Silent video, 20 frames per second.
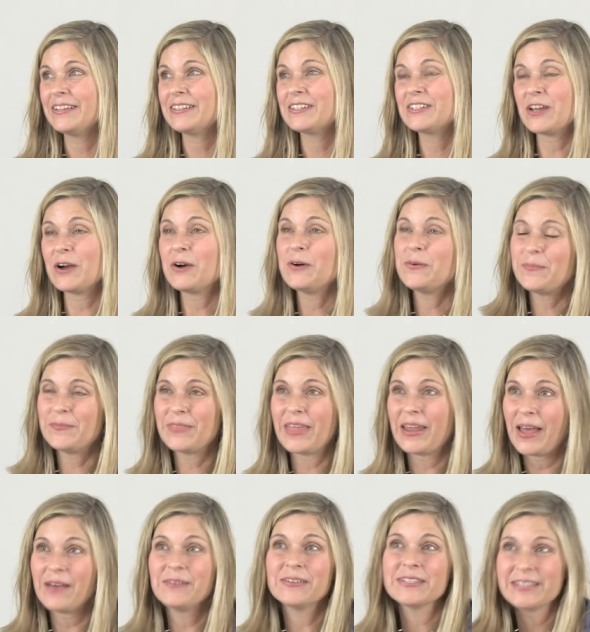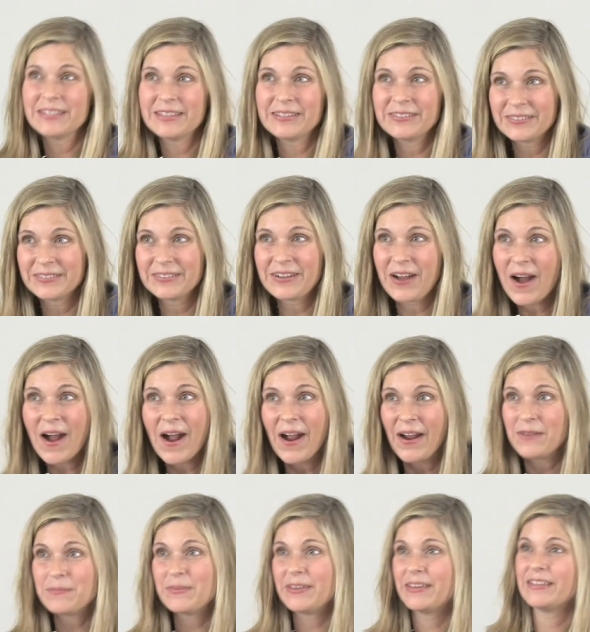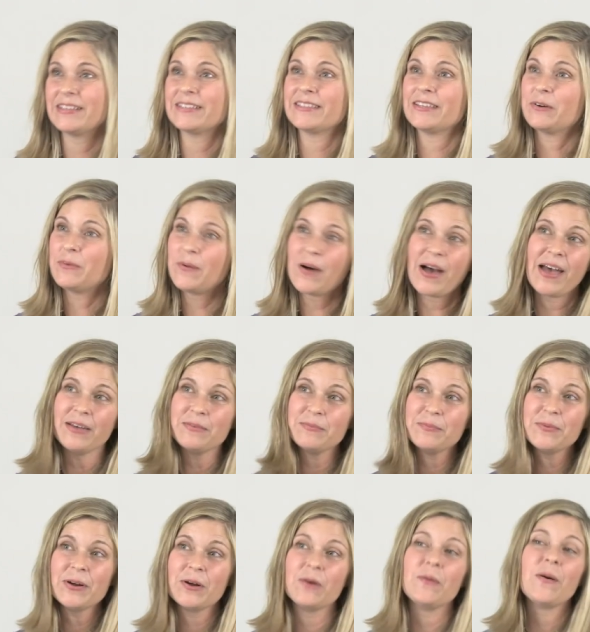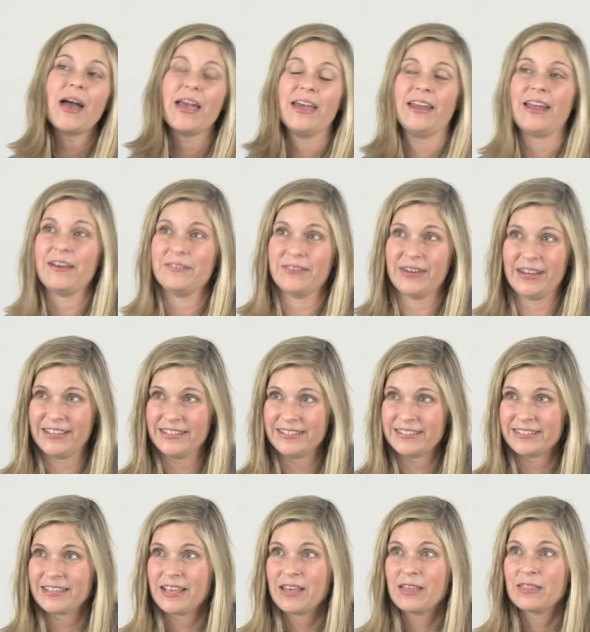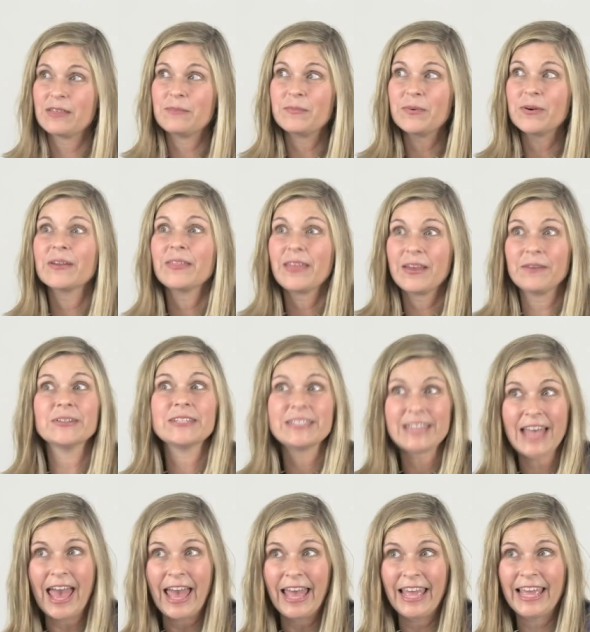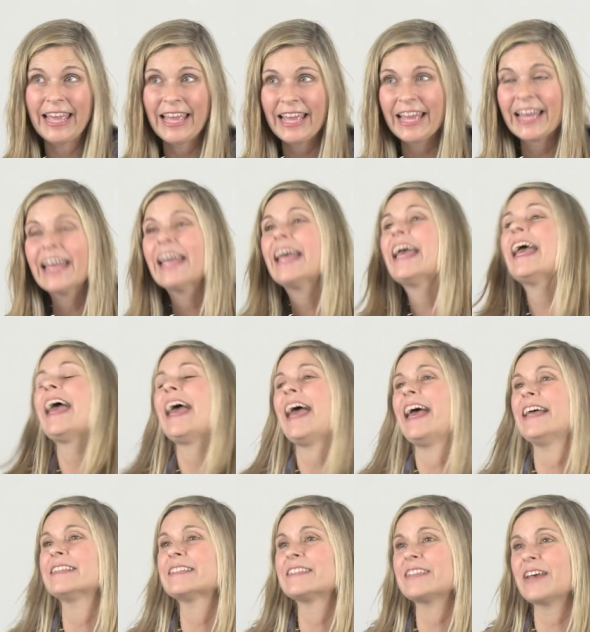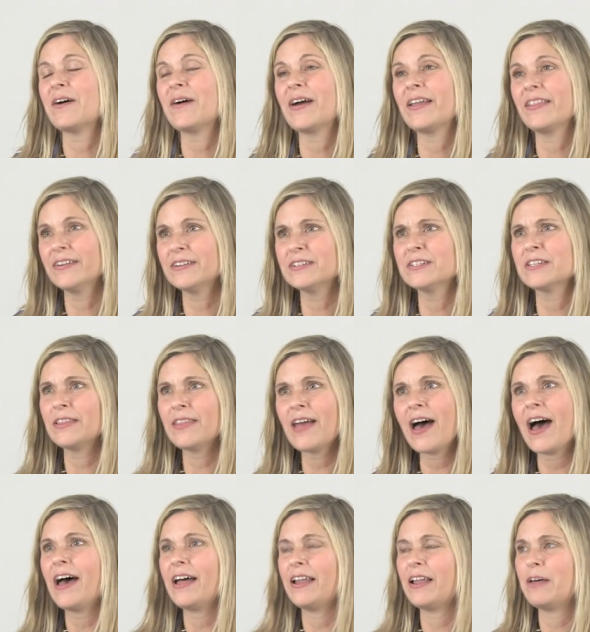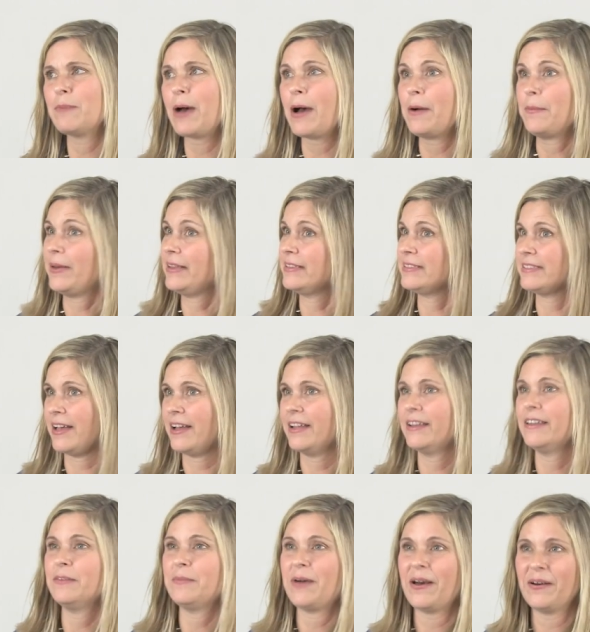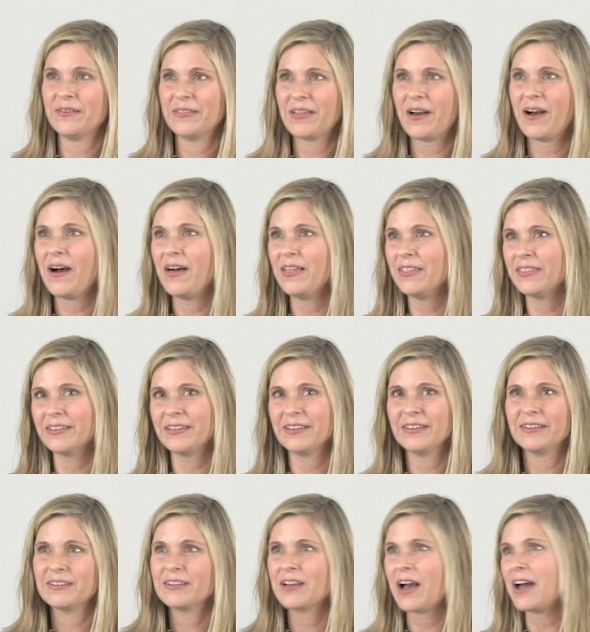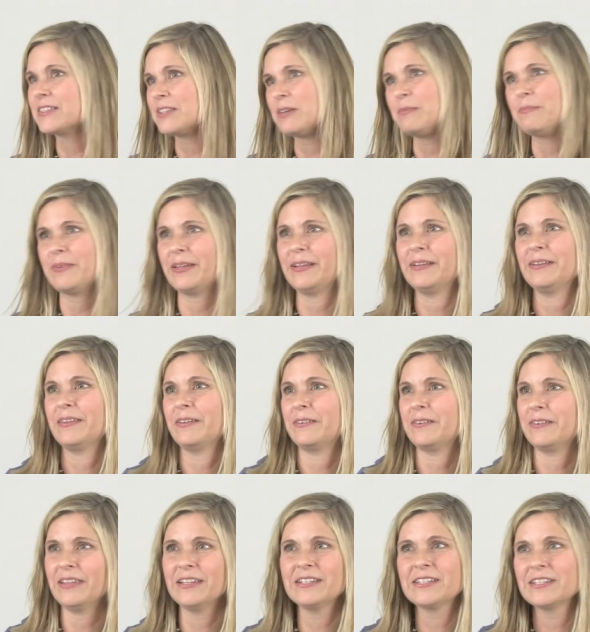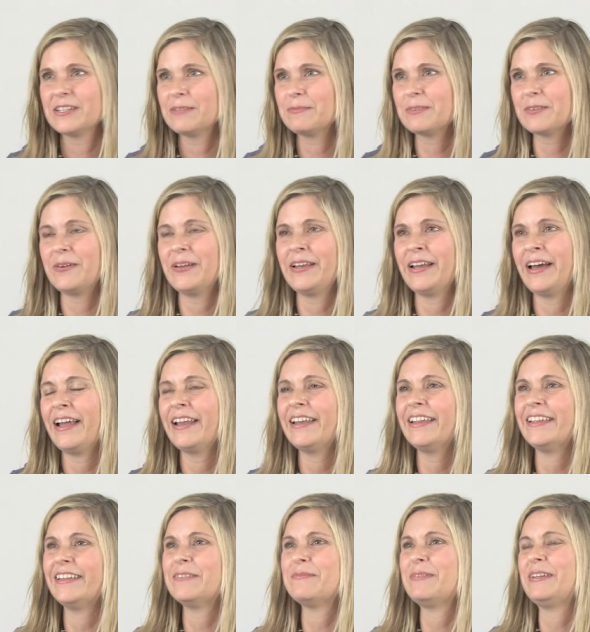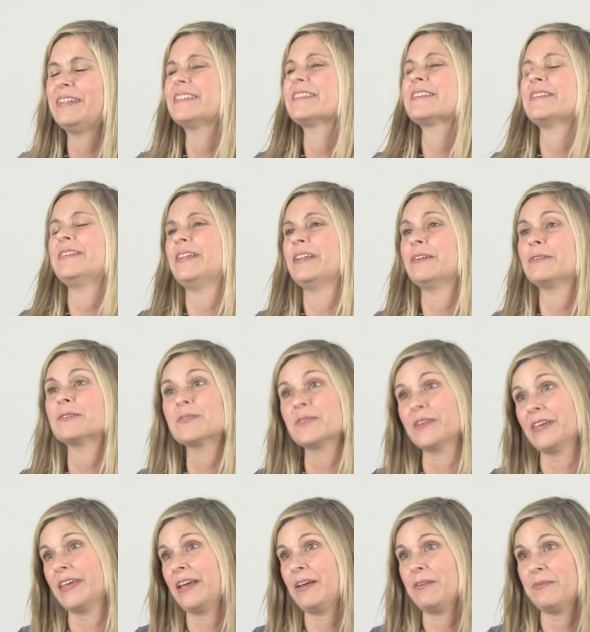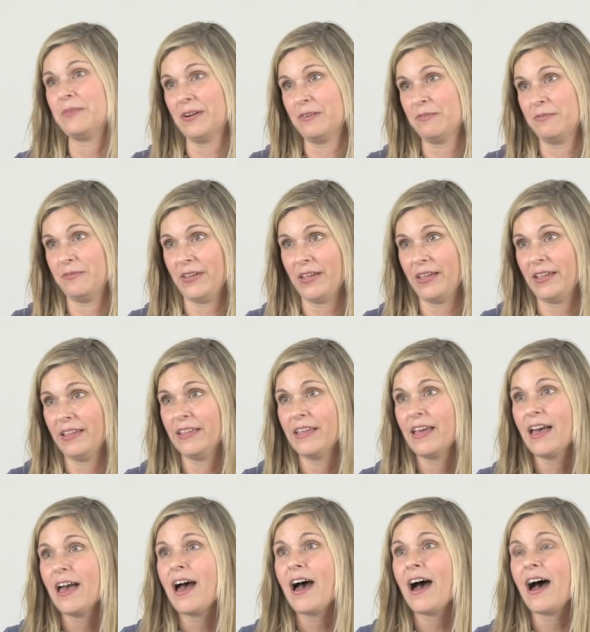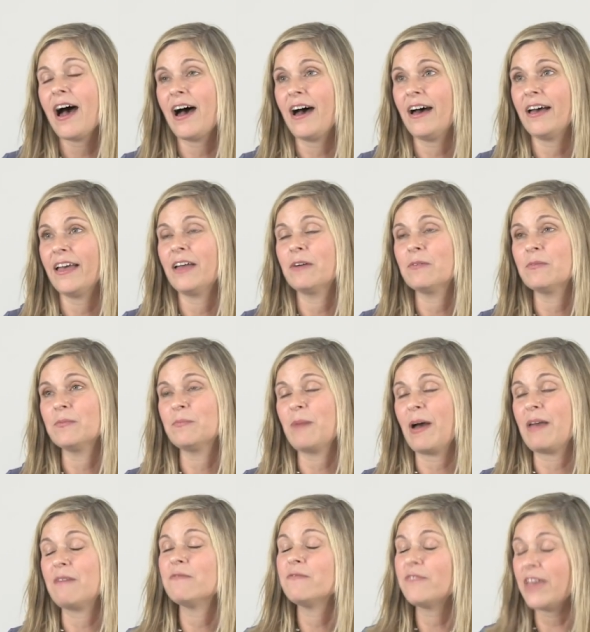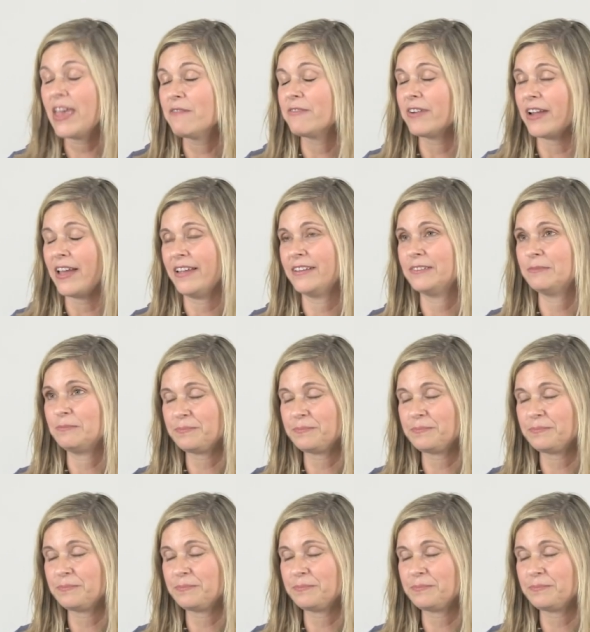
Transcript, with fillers: show that I was in the car, because the quiet, more quiet I was, the more they would say. And so I learned a lot about my son and about all the gossip and the relationships going on in the middle school, and it was really wonderful. Uh, and my favorite,